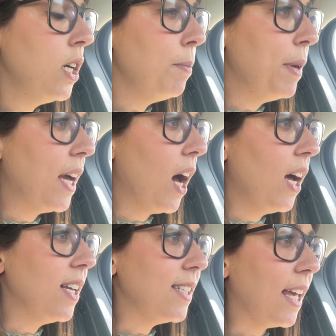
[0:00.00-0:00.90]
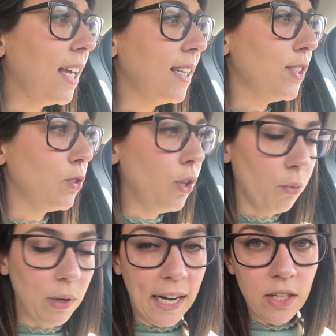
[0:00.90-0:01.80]
because the
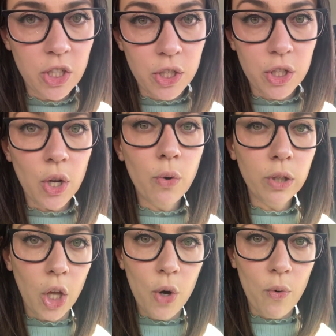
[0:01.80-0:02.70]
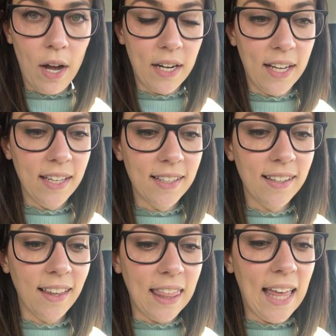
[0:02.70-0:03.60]
range is so low on it
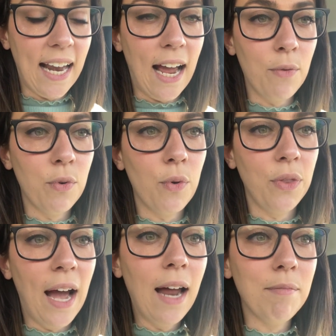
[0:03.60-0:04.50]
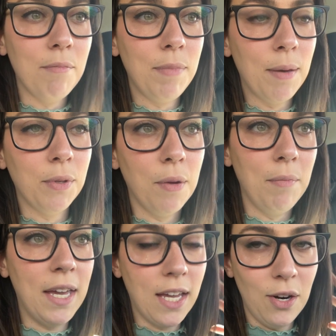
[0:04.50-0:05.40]
that I will not be able to
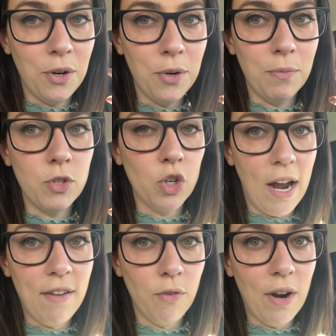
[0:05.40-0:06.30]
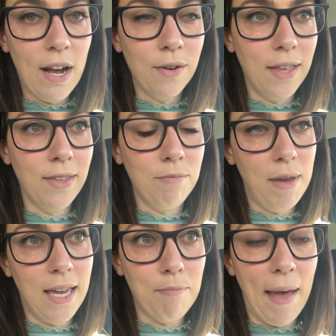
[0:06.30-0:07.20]
make it home, drive around, and then
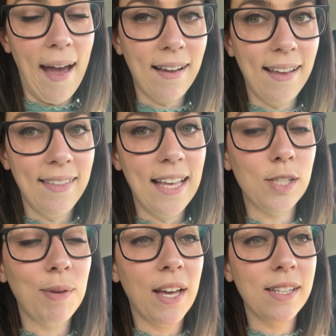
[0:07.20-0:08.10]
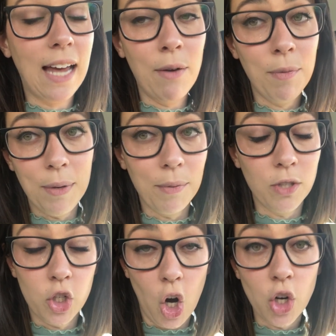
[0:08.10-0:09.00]
make it back. And that's because I won't be able
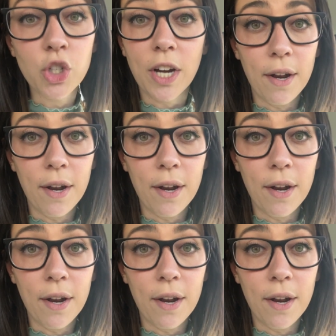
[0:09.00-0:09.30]
to charge it at